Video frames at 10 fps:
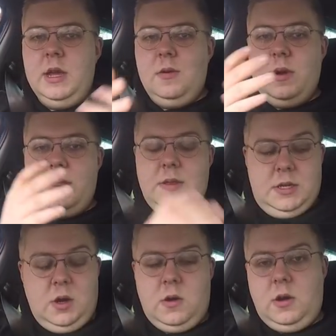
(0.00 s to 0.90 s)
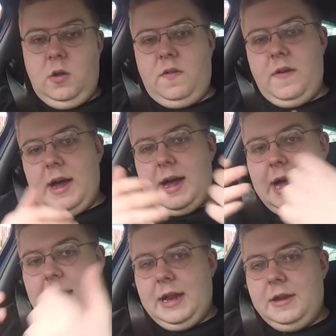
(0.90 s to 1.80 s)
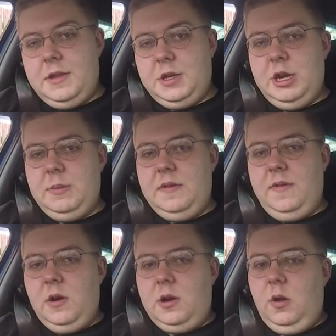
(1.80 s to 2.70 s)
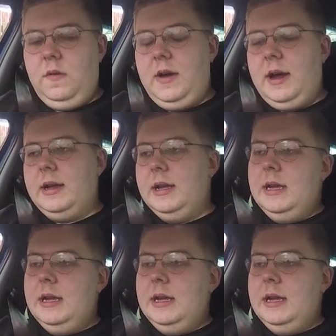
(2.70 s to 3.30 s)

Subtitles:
with the stock Golf R and the JB4 Golf R.